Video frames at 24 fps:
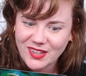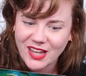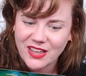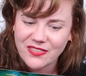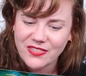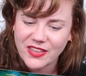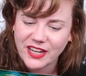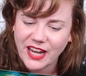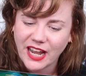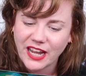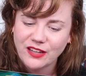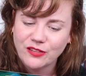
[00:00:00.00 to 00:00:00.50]

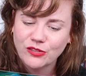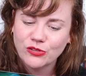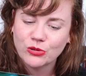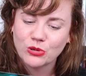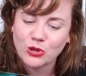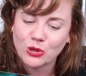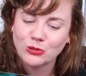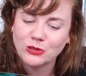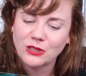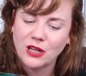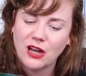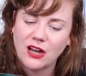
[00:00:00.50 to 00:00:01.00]
and the nights
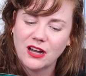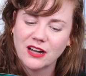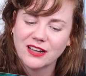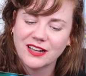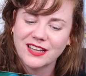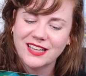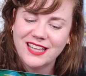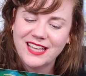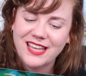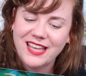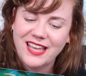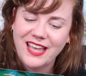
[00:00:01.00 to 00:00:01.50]
grow
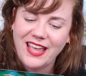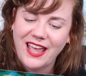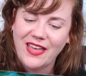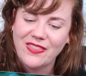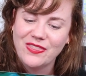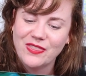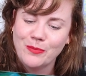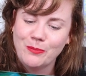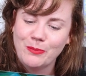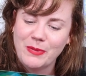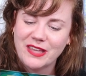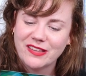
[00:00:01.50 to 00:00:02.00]
long
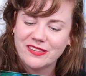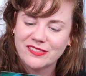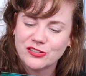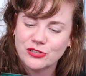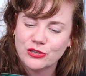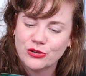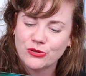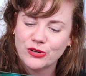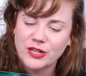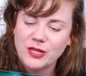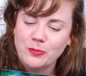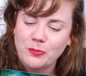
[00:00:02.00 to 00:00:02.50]
and the
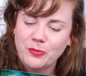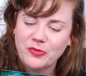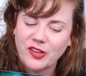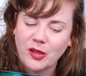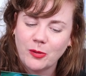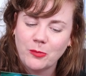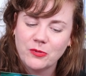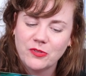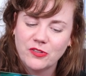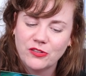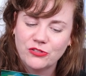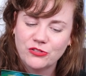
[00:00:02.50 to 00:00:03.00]
mist creeps
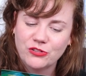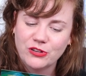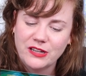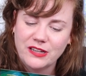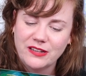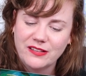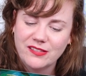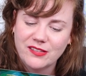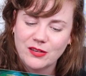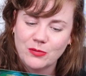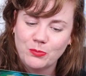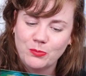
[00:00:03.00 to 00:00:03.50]
up the
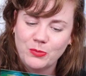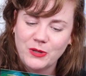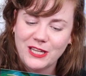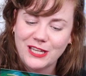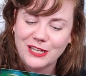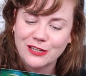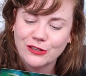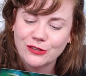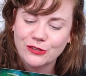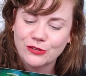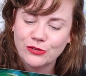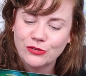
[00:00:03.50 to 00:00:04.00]
streets and
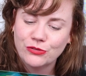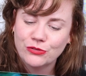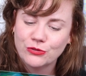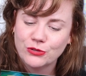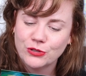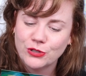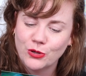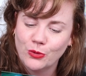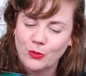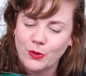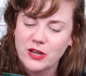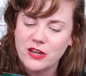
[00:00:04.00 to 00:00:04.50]
peers
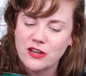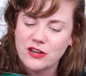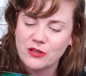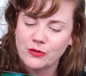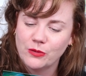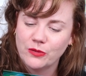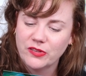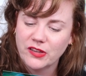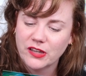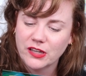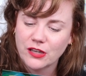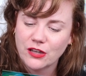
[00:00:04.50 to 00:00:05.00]
through your
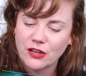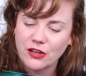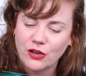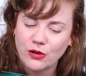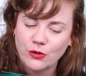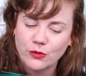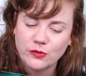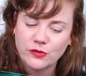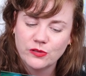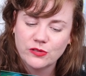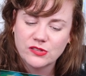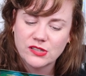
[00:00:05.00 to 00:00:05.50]
windows like a
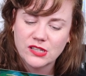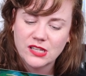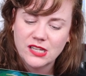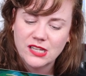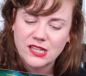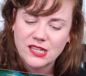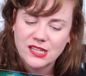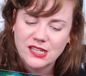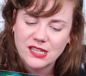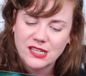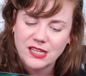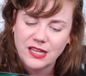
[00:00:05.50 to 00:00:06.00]
ghost.
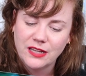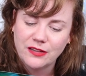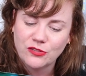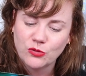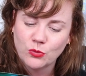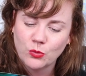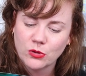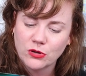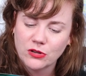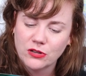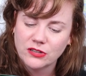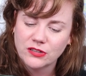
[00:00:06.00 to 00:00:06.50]

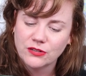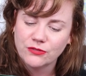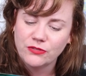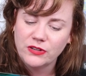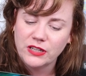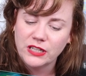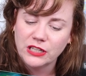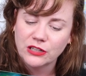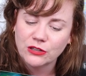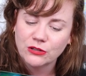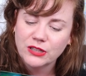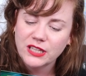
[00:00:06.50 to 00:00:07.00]
It's a world
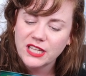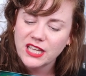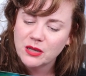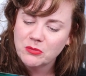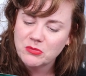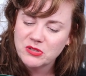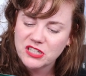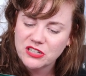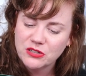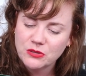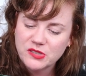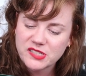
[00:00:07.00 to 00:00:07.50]
of nearly
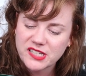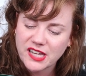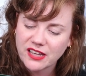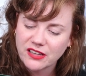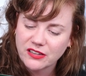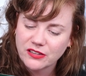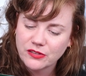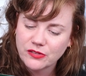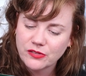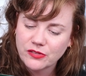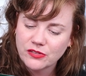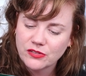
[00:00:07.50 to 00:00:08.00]
empty
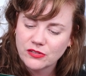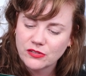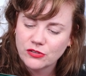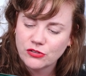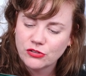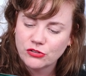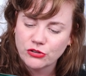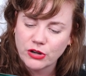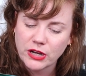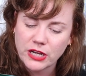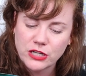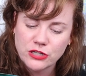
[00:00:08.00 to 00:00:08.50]
hotels,
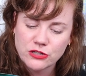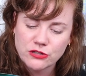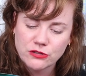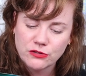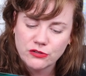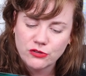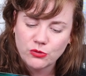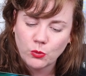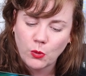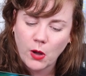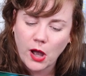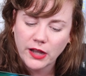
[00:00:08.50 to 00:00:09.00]

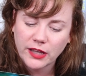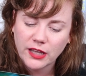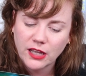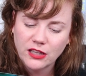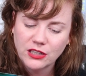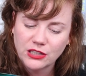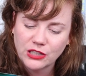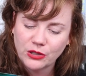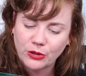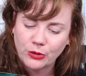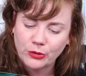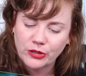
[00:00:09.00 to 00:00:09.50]
strangers
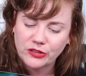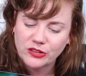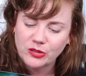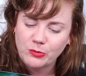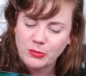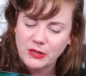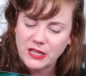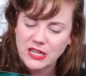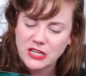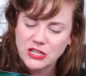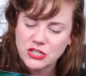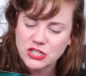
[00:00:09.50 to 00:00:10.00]
walking alone on the
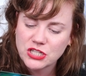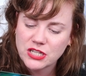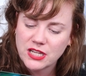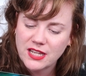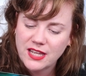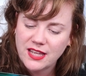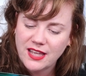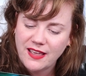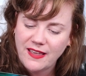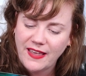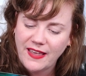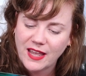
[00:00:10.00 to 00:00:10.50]
beach,
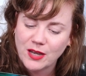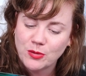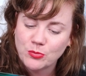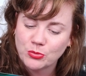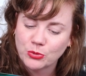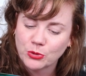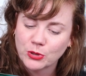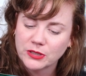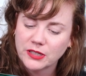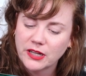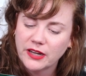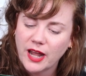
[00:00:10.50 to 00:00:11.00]

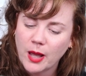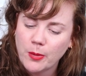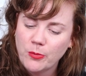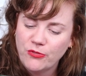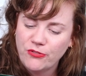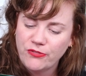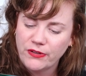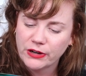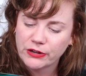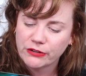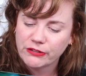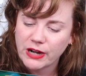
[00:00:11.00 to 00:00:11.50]
and boarded up
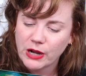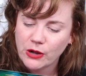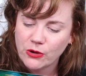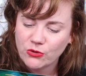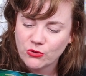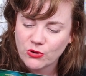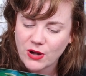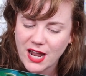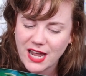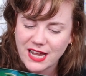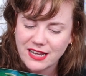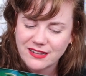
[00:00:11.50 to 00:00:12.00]

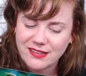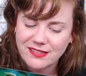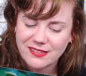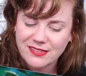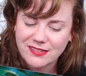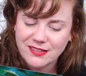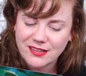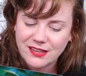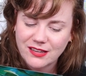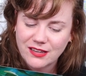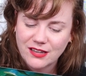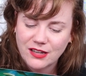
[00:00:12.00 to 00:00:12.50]
fairground
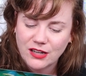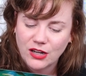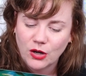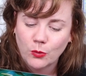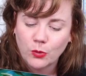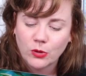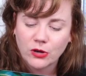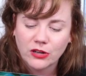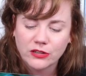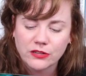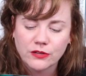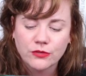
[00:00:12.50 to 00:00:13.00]
rides.
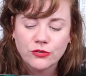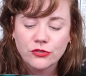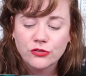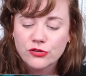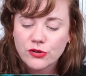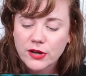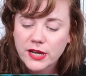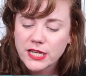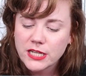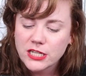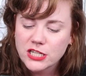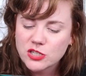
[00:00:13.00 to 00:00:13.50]
A world of
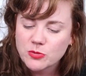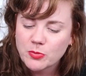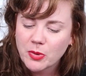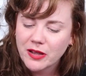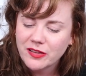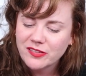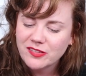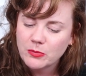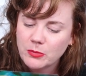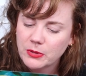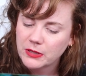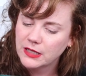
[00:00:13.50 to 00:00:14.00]
strange
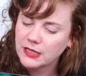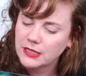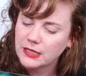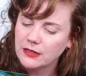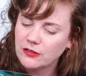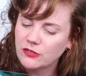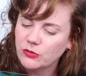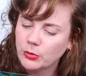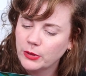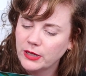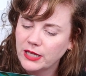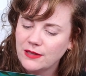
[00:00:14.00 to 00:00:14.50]

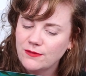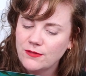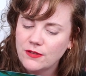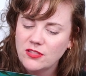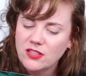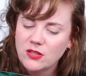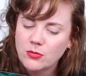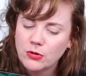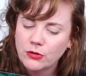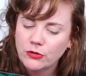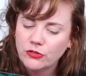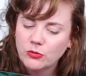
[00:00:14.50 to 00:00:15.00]
possibilities where
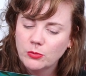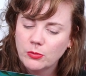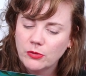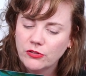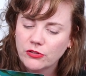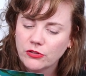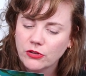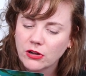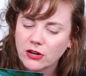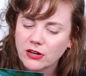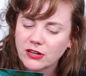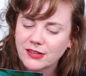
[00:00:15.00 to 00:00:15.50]
even the most
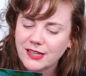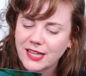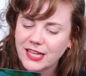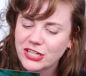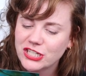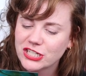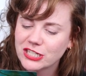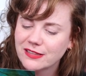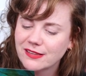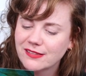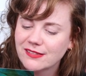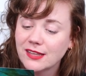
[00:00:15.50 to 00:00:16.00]
bizarre
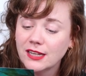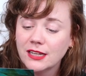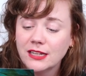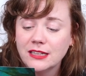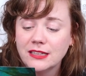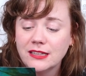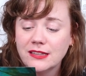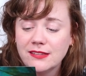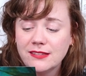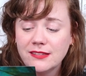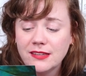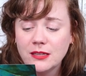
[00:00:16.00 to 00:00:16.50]
legend
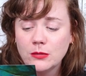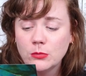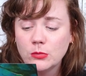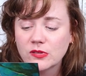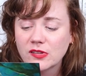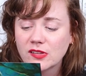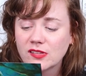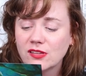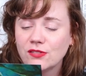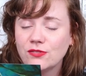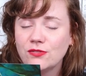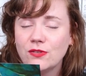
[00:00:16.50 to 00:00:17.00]
suddenly
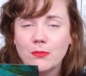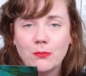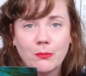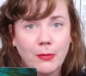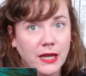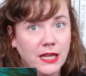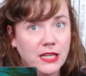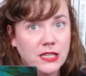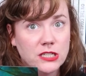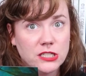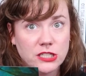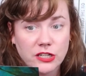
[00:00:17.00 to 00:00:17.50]
seems as if it
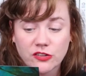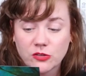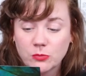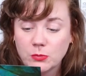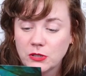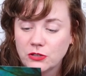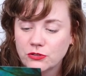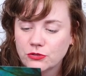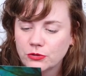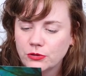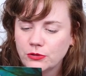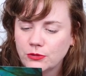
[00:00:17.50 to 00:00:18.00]
might just
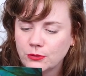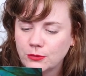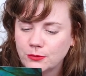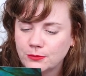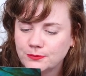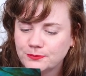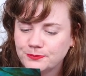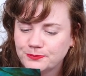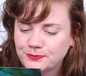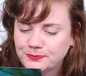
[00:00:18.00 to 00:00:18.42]
be true.